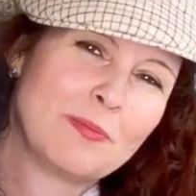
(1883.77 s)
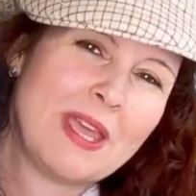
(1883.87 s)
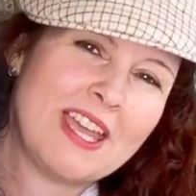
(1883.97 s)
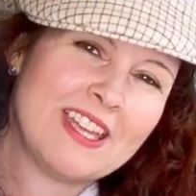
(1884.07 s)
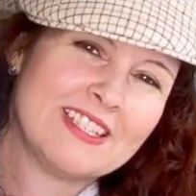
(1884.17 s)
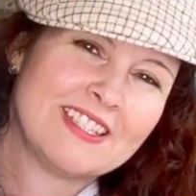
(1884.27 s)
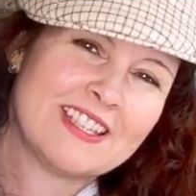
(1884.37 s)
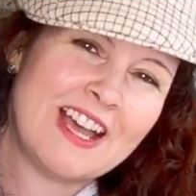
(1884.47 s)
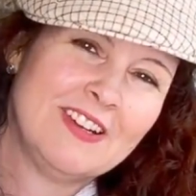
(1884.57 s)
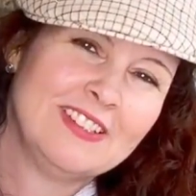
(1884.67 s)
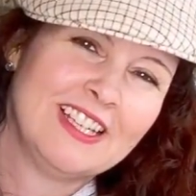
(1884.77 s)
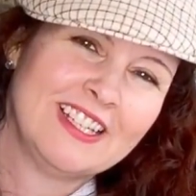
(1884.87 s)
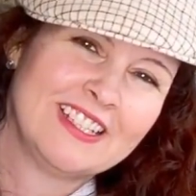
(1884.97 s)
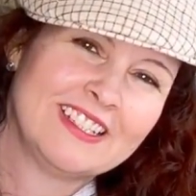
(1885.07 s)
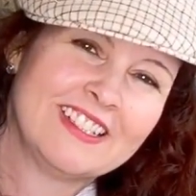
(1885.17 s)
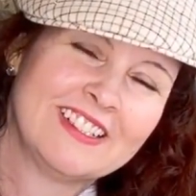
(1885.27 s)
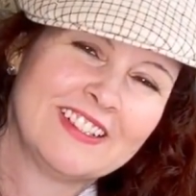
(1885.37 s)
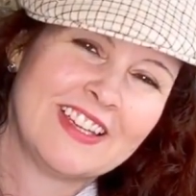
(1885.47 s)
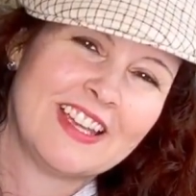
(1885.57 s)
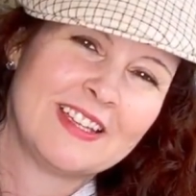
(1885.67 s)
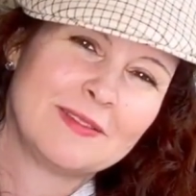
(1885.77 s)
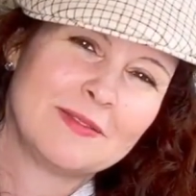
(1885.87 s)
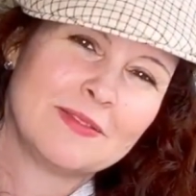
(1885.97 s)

Pan's outline at